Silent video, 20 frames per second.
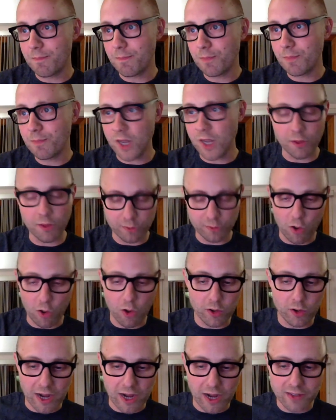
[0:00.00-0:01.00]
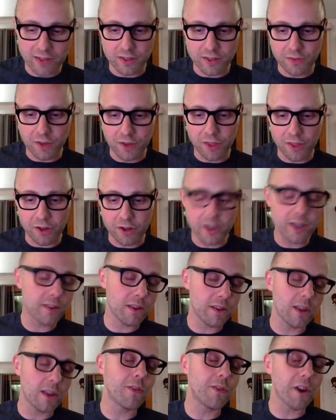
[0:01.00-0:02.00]
there's all kinds of other.
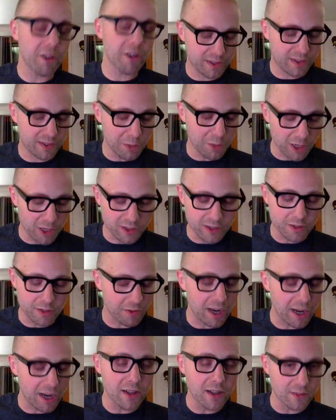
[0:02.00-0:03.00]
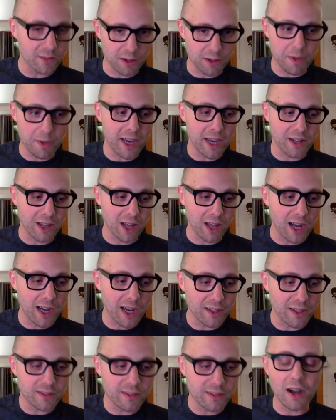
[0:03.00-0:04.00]
It's very similar to the Rails command
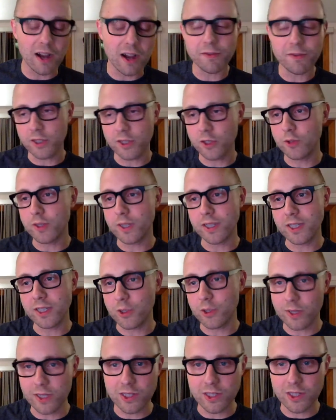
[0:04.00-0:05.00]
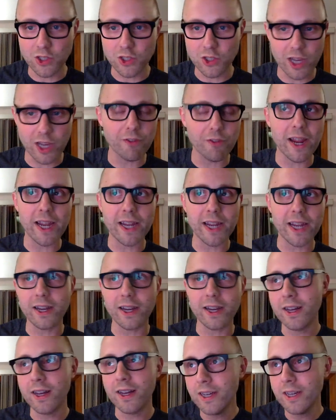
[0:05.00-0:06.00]
line stuff. So you can generate
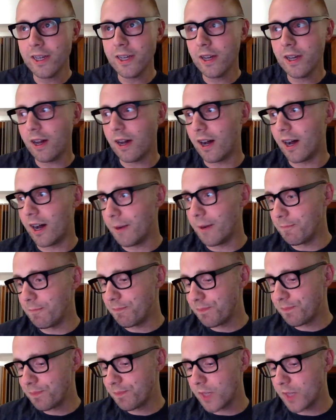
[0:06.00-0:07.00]
a in